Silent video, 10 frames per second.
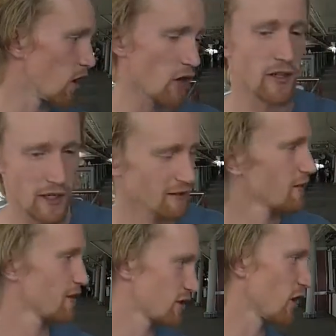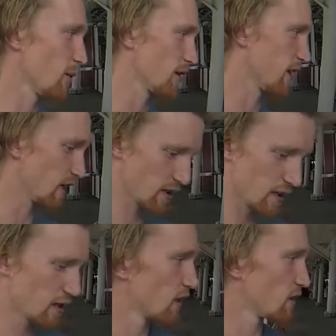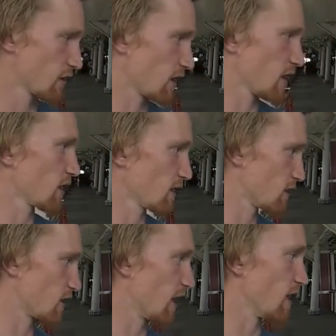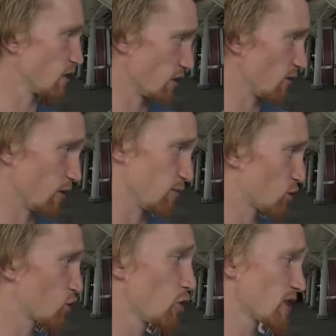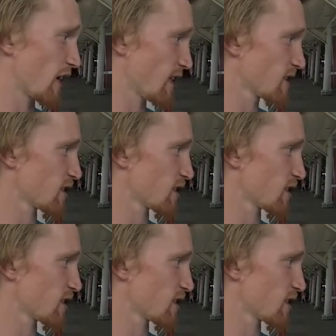Oh, okay. Sorry about that. Can I have 2 seconds?